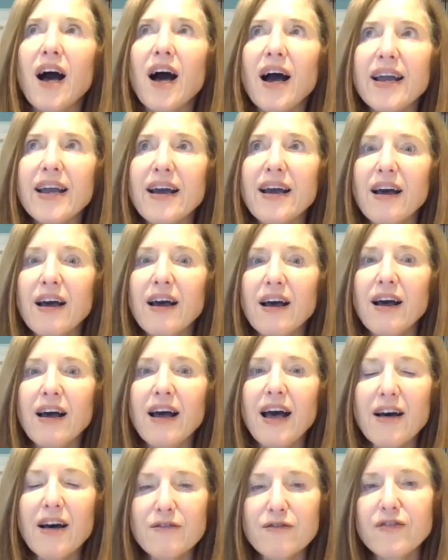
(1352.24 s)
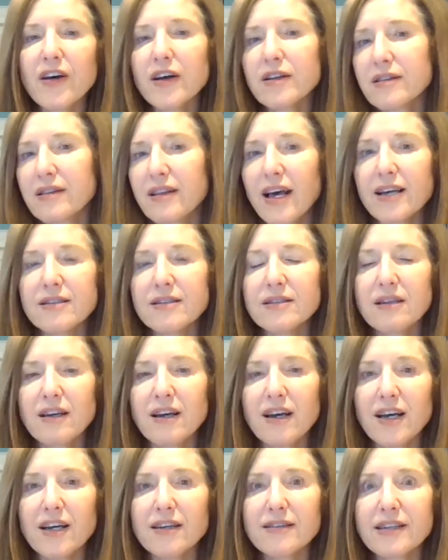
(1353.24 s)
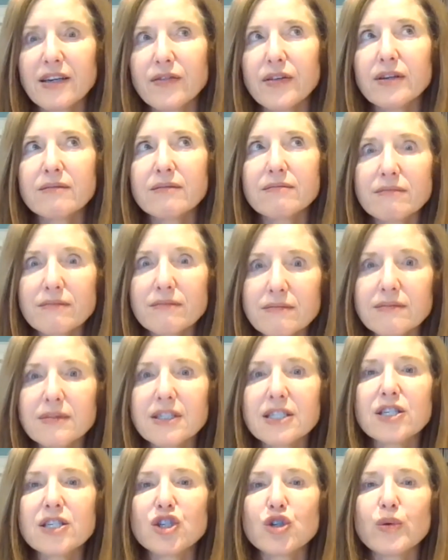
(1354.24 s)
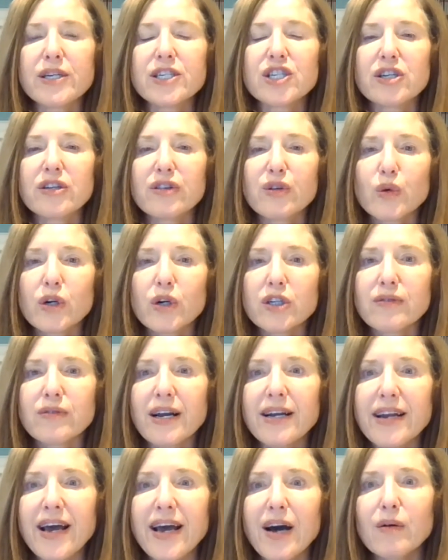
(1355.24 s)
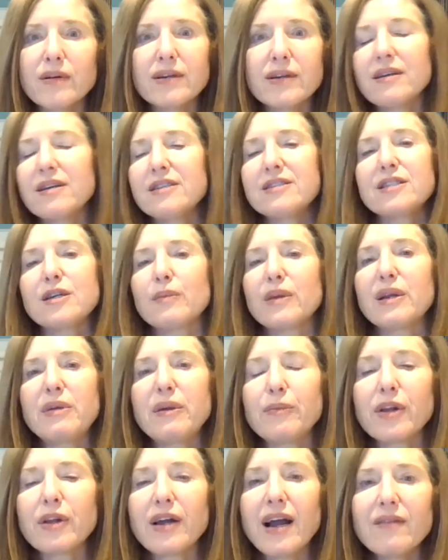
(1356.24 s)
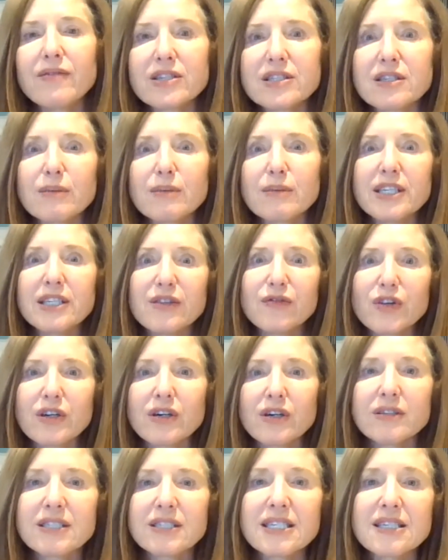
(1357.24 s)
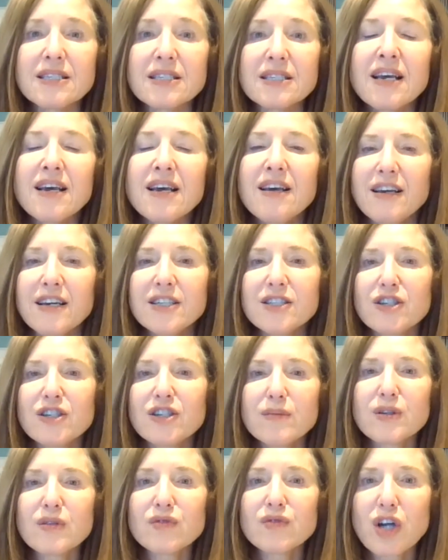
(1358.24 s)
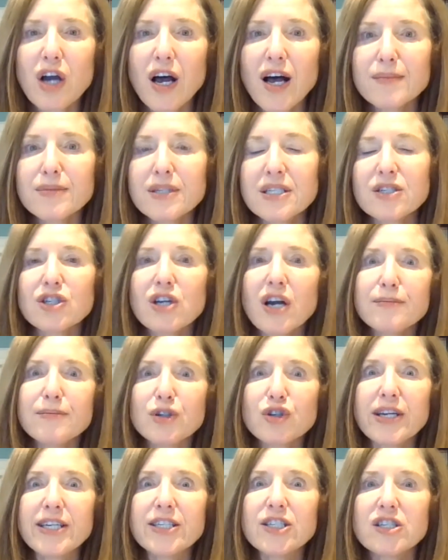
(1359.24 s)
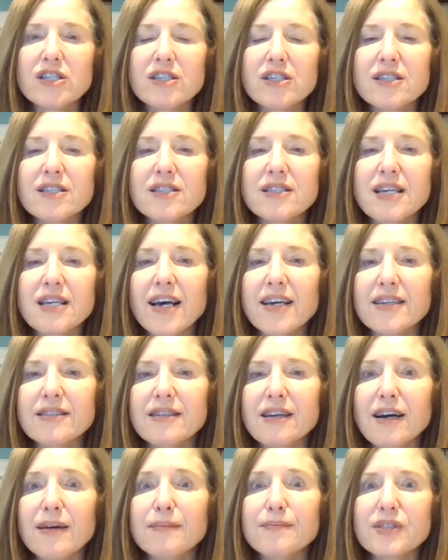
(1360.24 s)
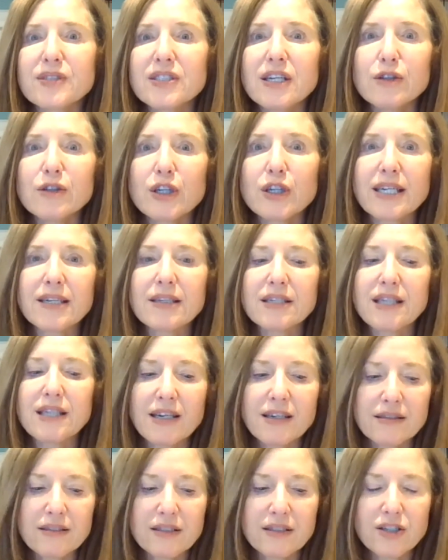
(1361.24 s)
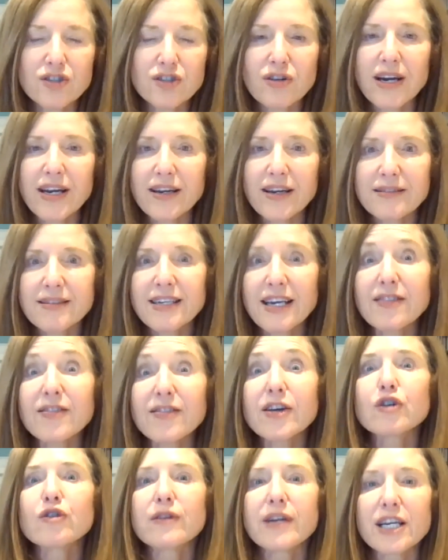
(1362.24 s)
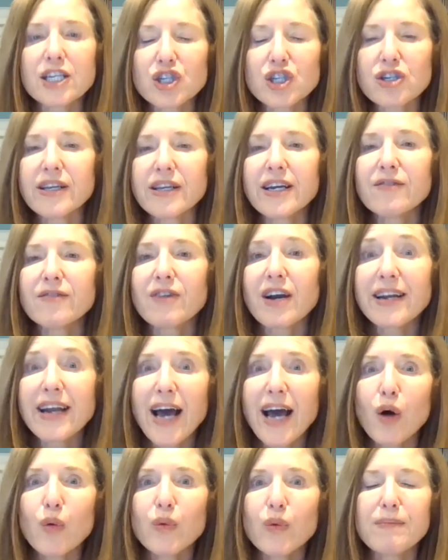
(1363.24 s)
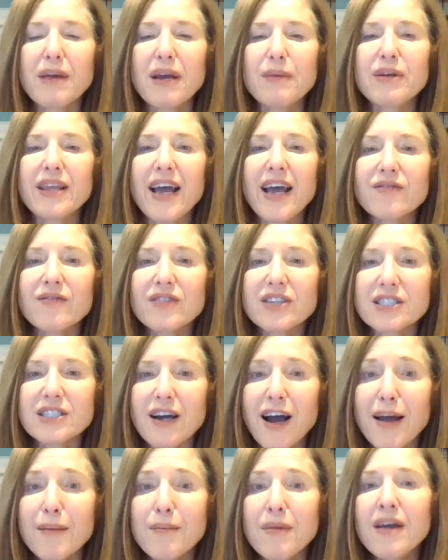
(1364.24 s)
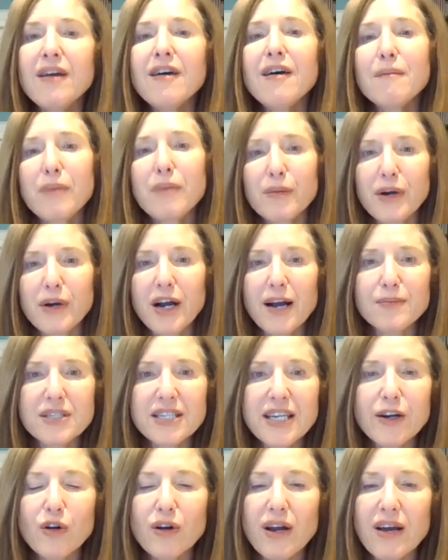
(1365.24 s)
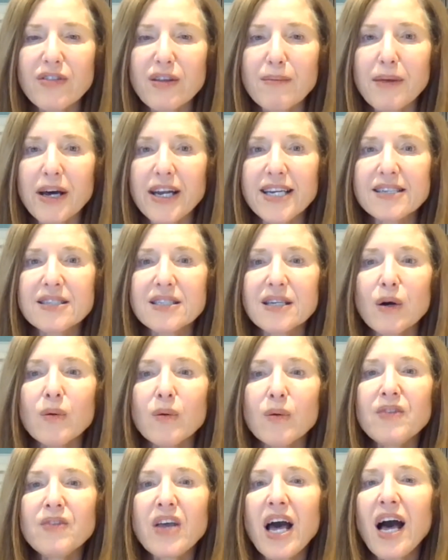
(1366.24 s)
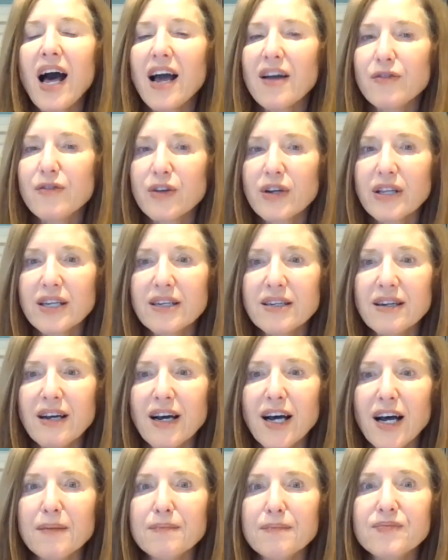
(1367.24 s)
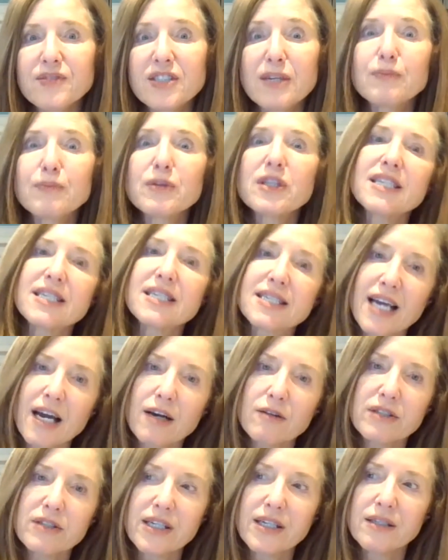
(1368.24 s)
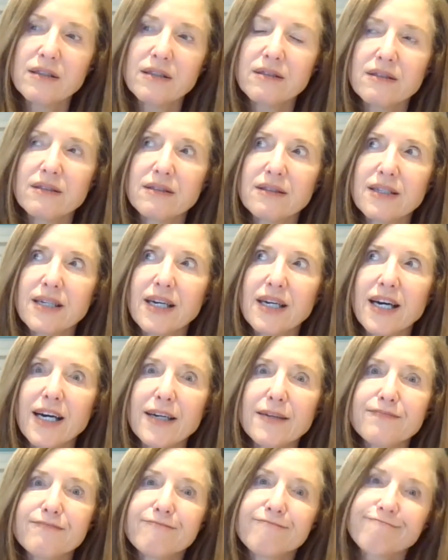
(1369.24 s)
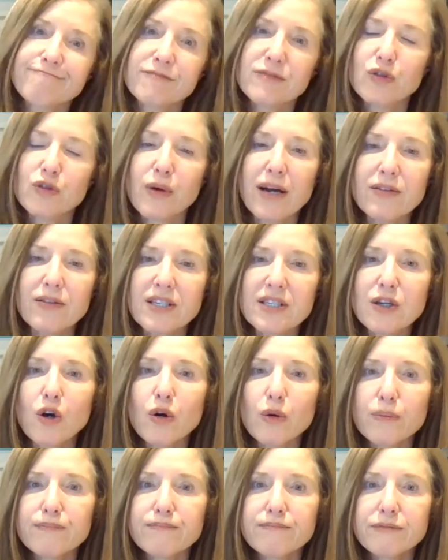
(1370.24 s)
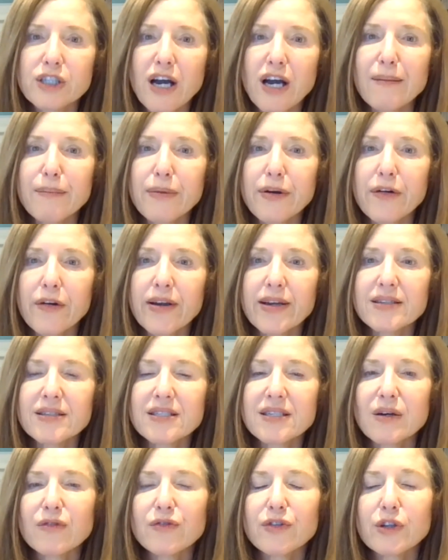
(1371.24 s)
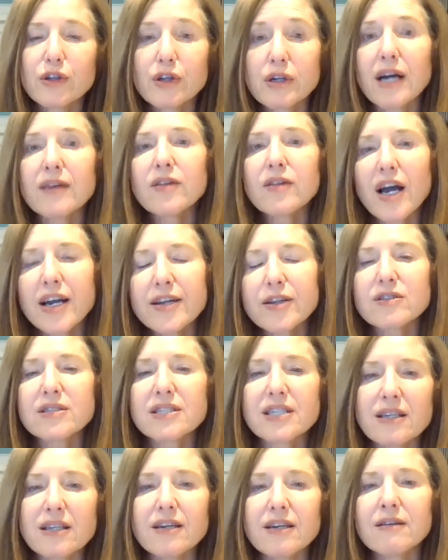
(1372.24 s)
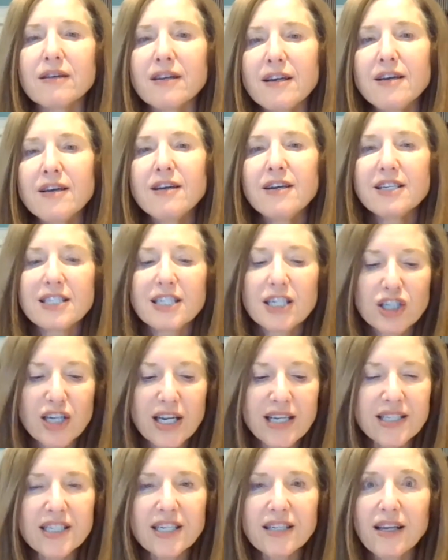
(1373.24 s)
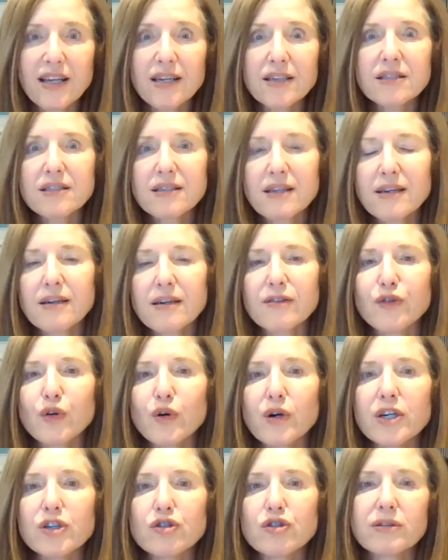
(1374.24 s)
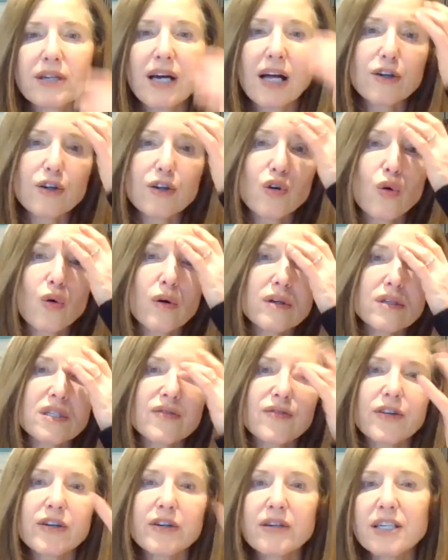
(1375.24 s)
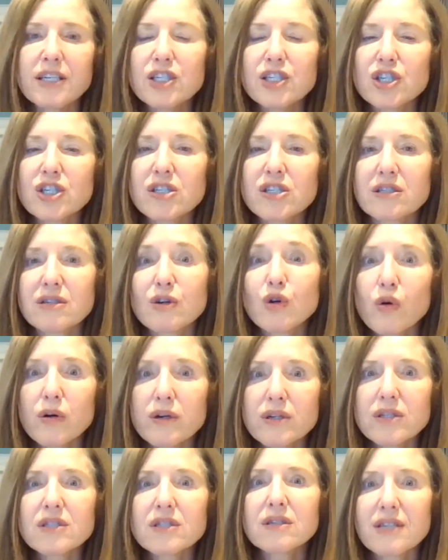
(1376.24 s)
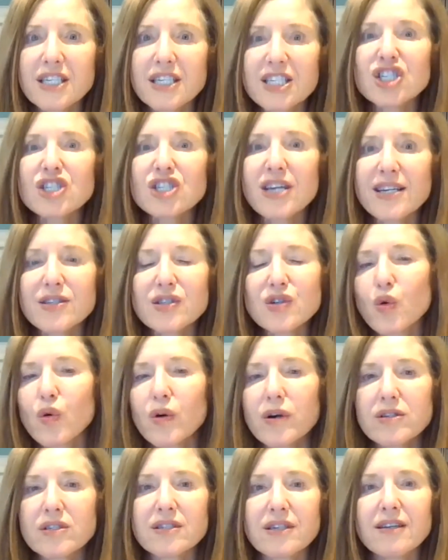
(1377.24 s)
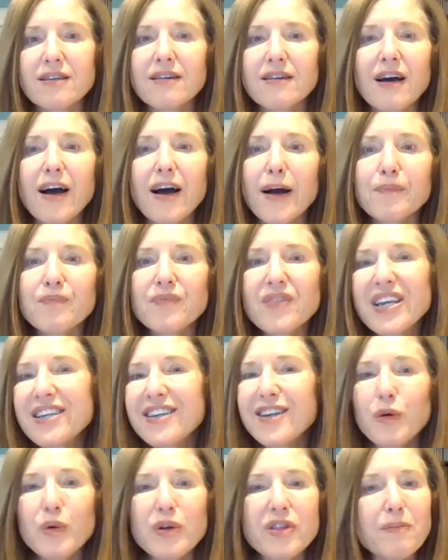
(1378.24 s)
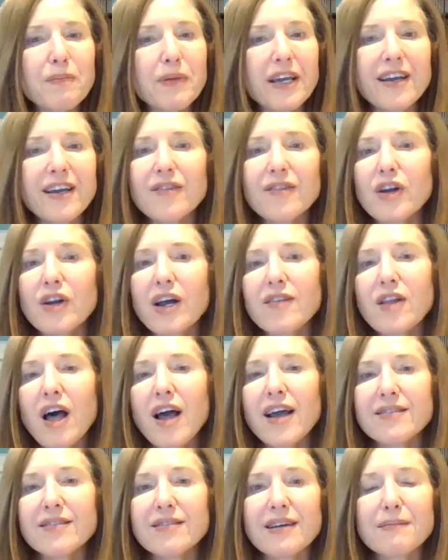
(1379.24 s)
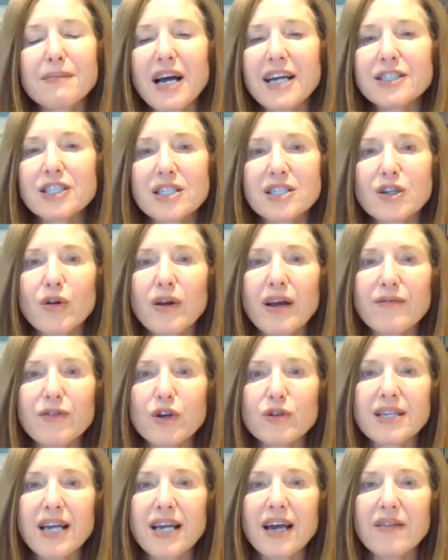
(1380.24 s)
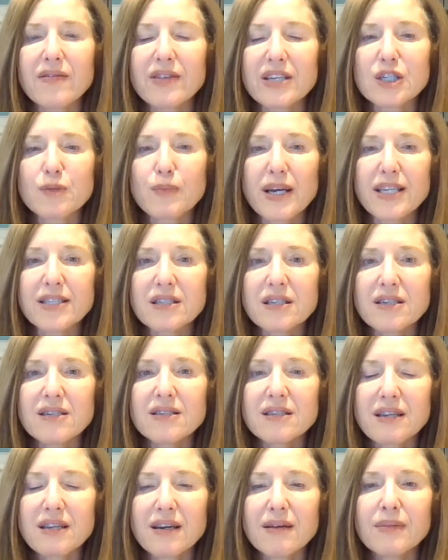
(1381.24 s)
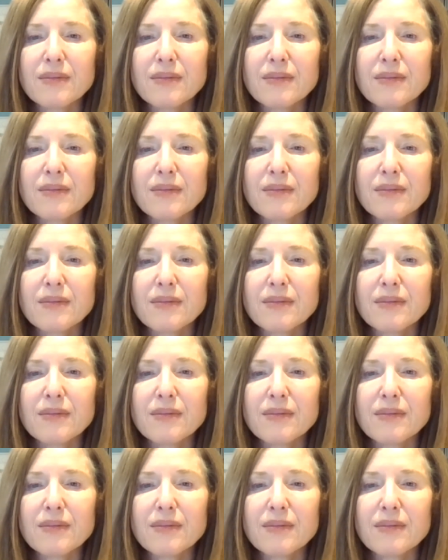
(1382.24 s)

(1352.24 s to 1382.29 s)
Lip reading: I have felt that given the situation in the world right now, and so many people are having so many difficulties in terms of jobs and job changes, and looking to try to get their credentialing right now when maybe they have the time, but perhaps they don't have the money. So I've really deeply discounted it throughout this whole time period. So if you look online, you'll see they're suggesting that it's like a $400 course for each day's course. And with it being given online, like I just don't have those kind of expenses,